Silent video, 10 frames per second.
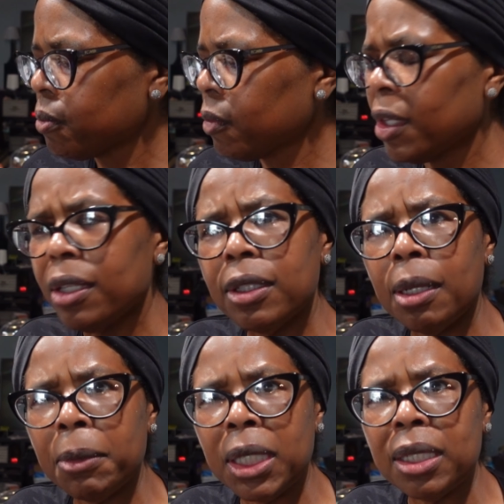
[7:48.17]
Now that
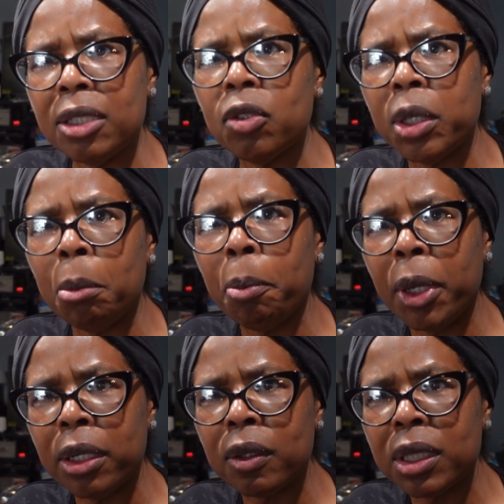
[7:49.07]
I'm eating it, you can
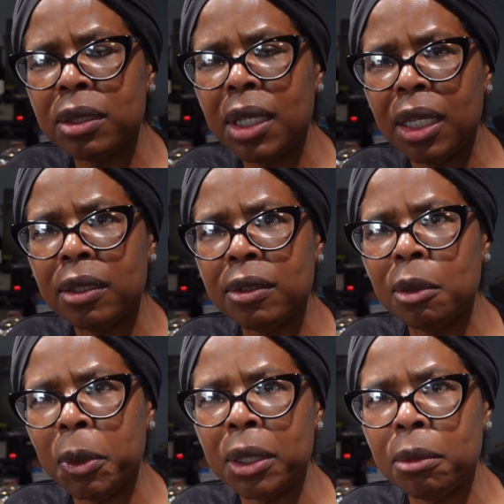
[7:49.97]
barely taste the
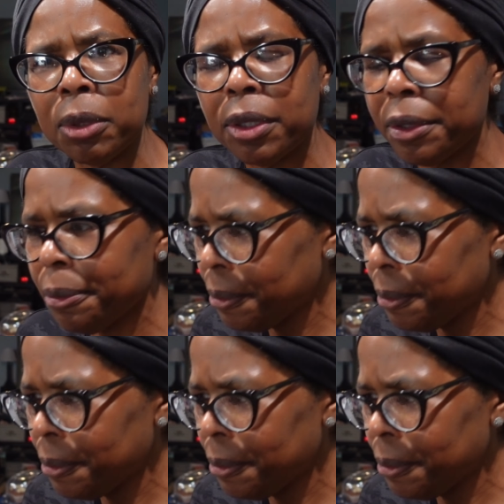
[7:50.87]
peanut butter.